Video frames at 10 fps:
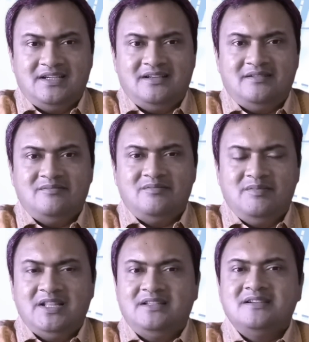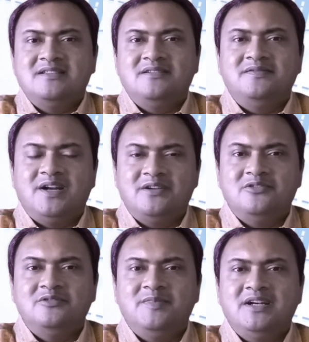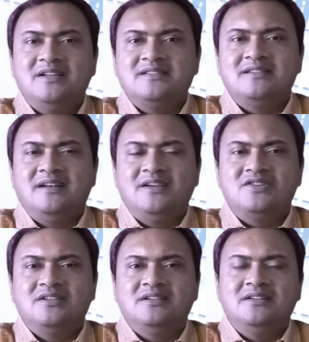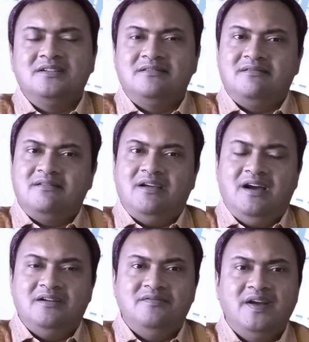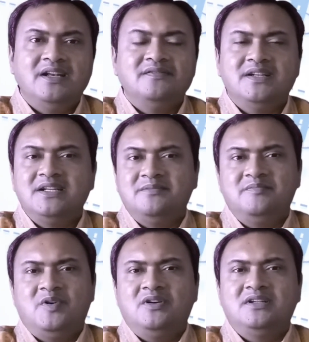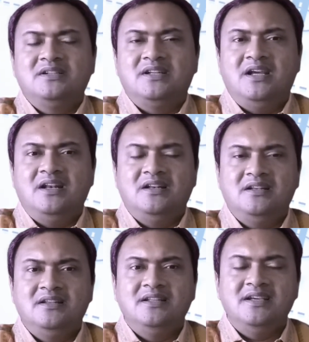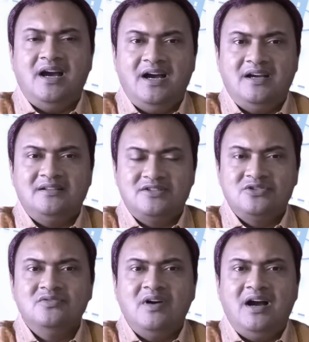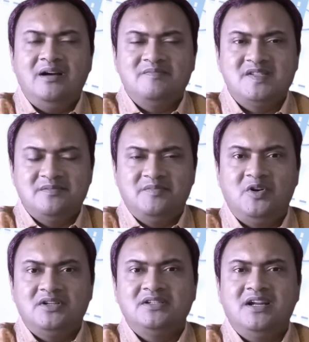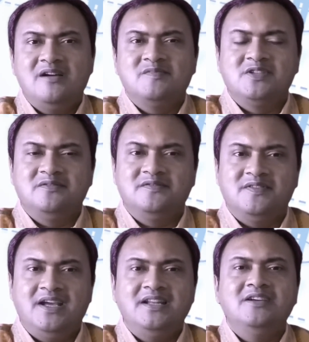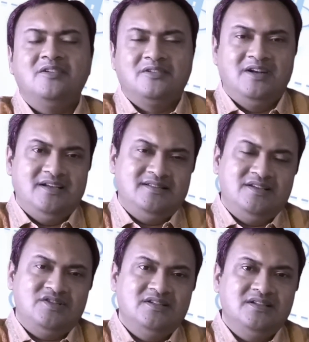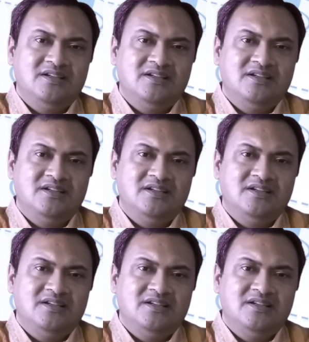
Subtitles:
methods of recruitment and selection are very, very important, and the two important arms of any organization,